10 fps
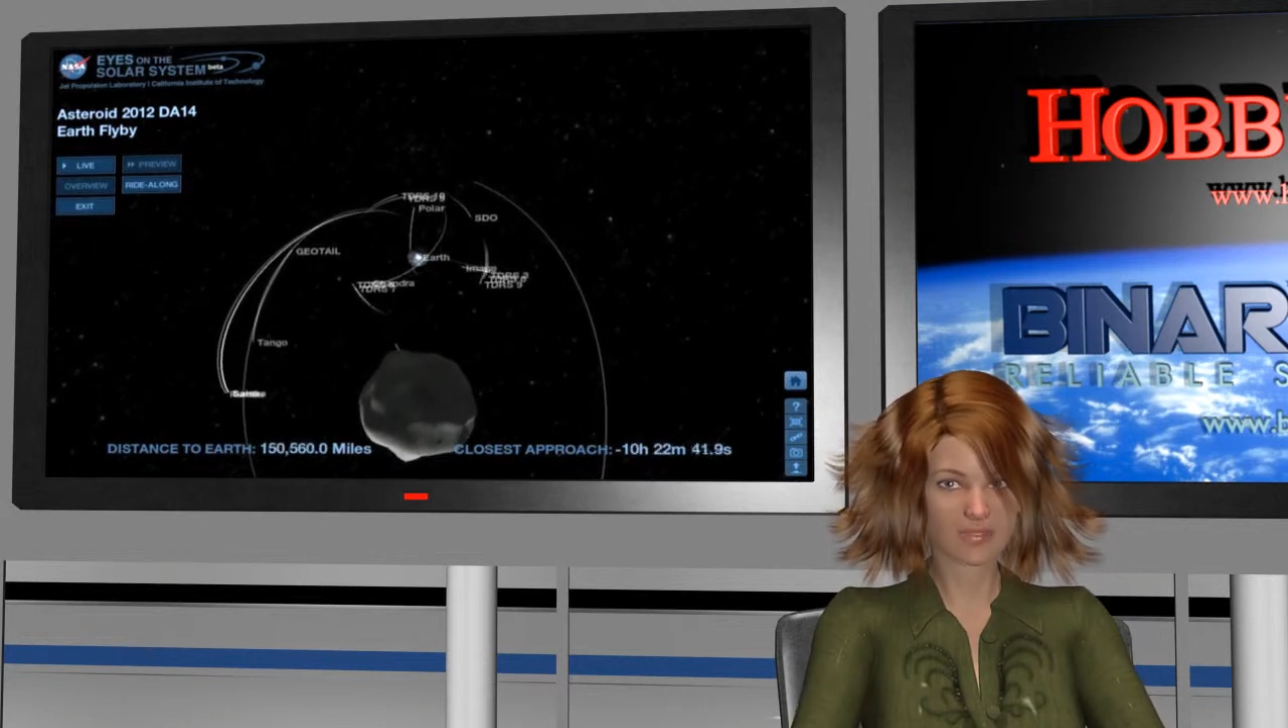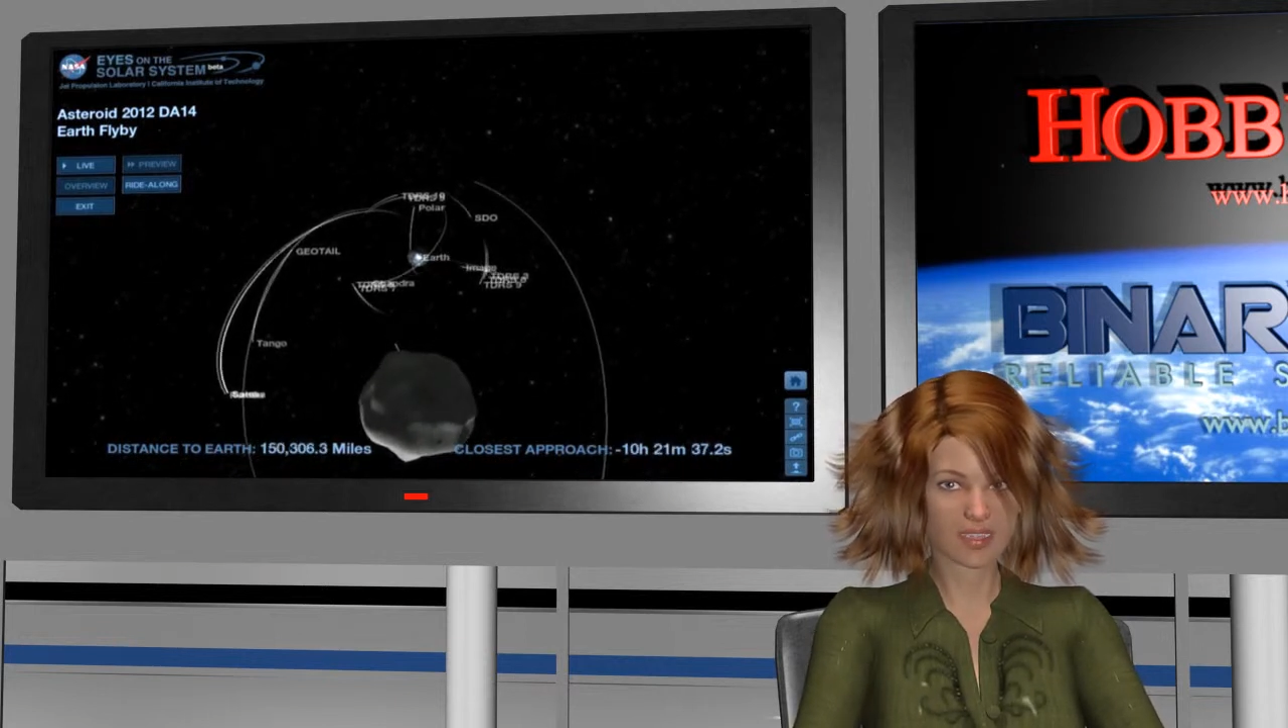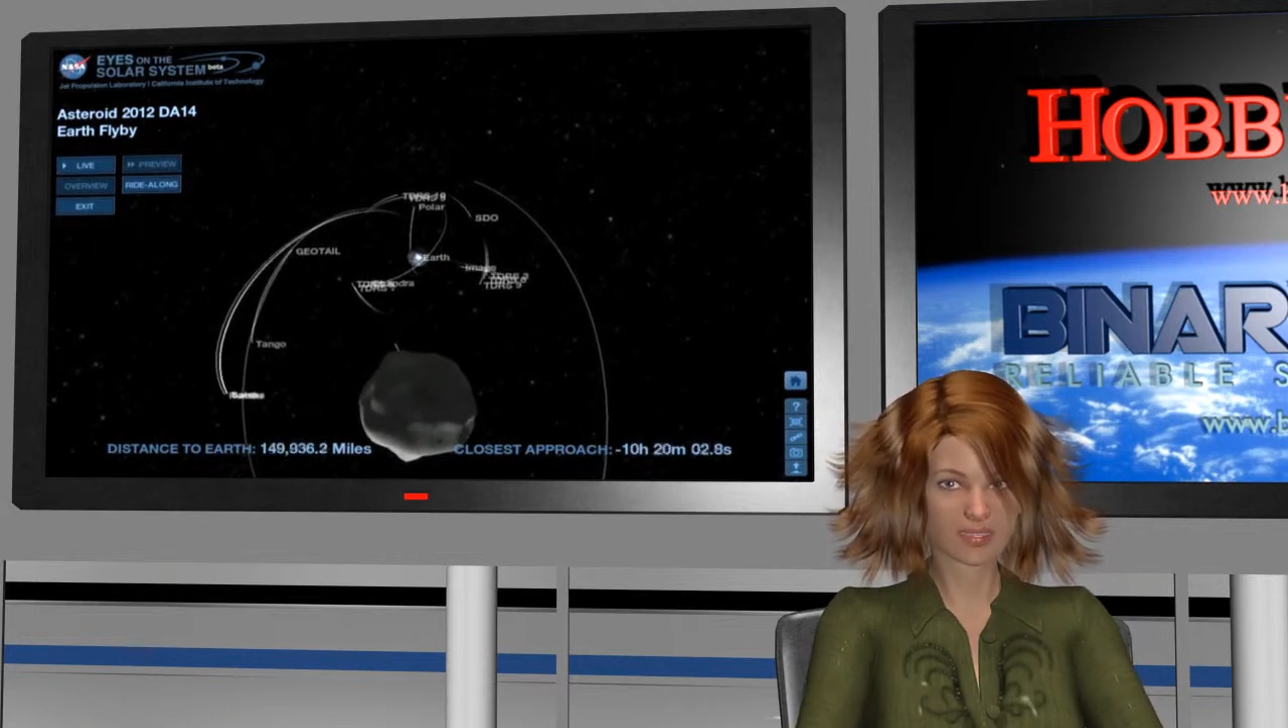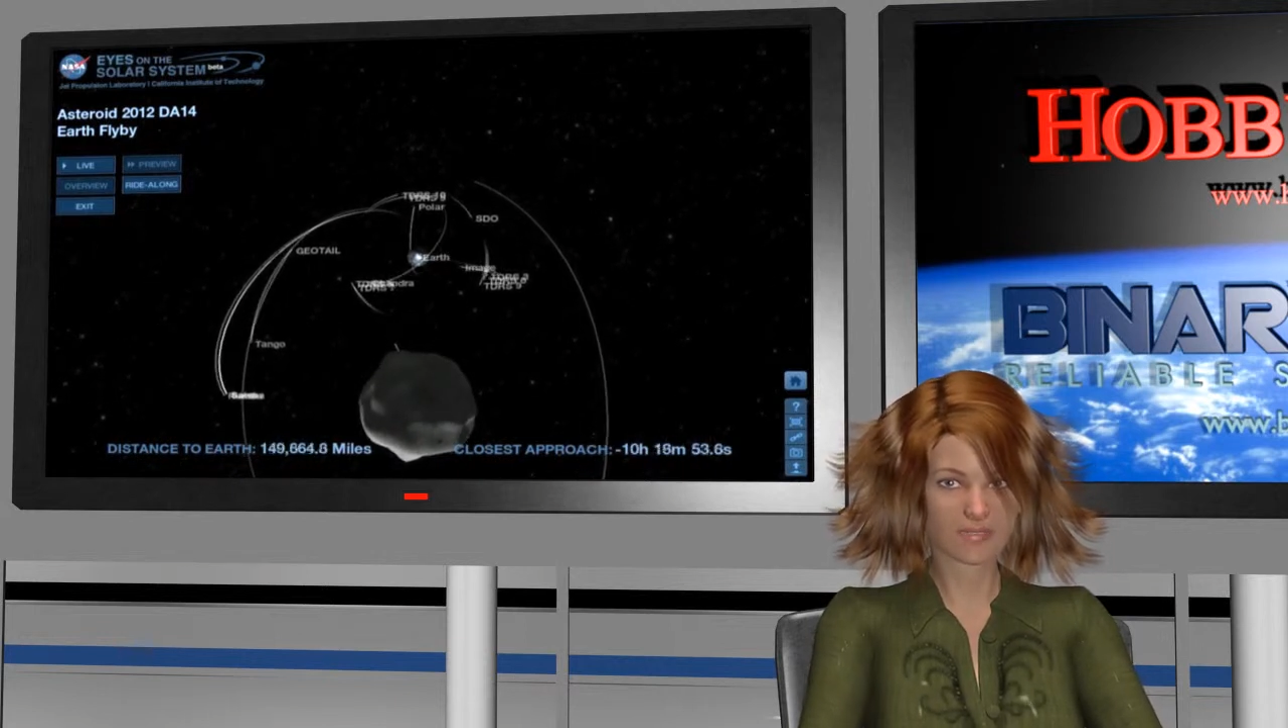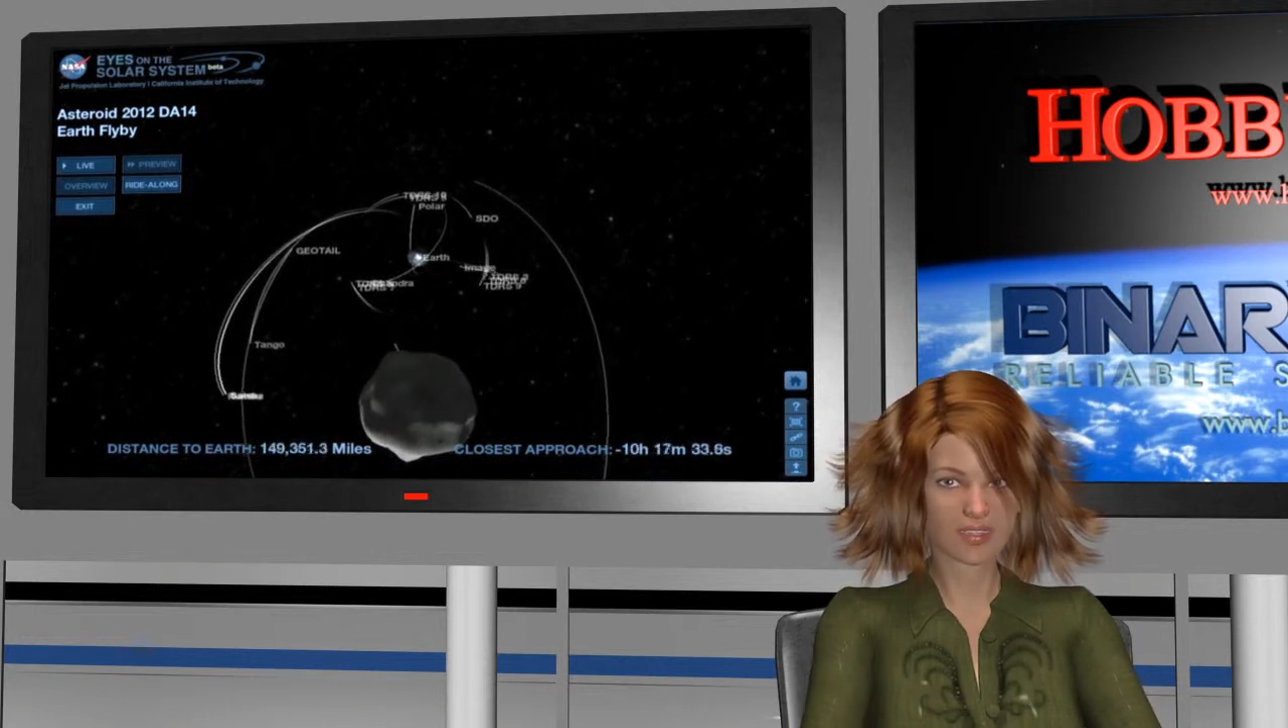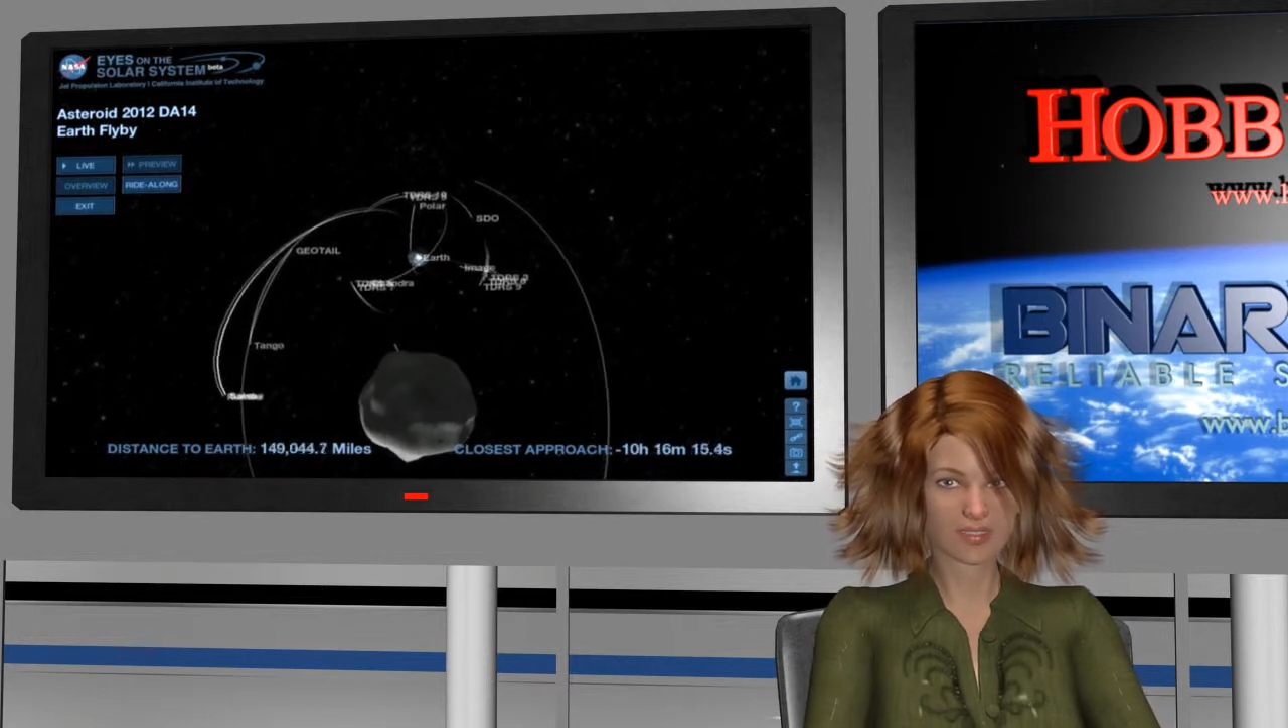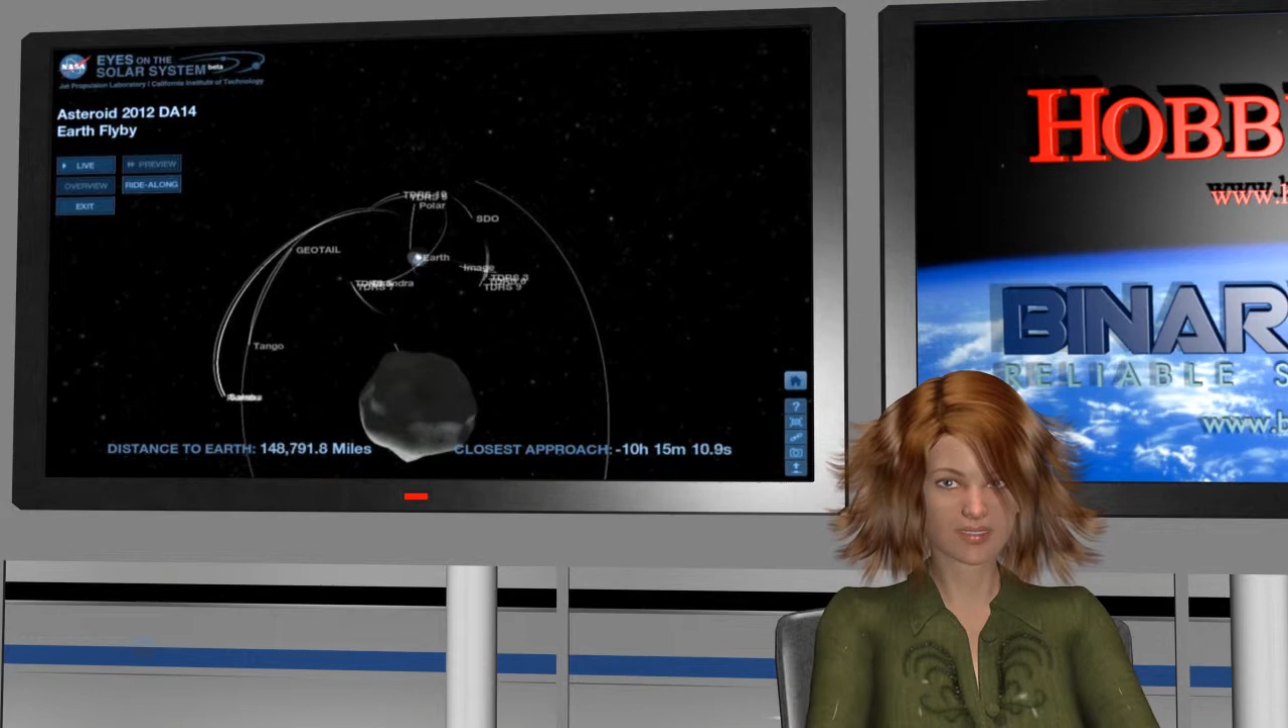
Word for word: possible